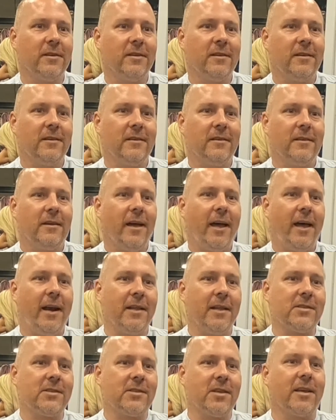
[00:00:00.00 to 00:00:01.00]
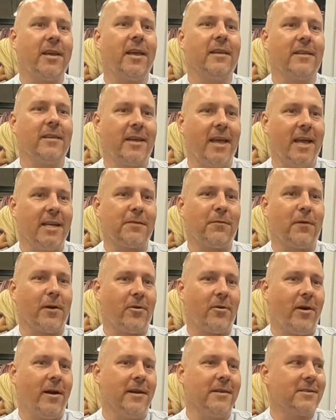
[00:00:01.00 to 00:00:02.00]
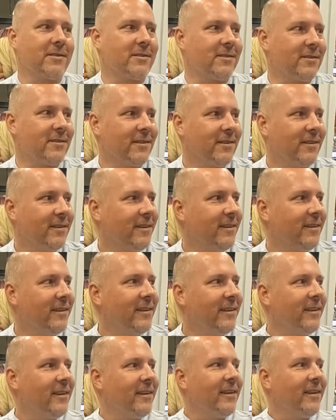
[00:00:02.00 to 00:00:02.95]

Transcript: She's trying to apostatize. The Case for Christ. Yeah.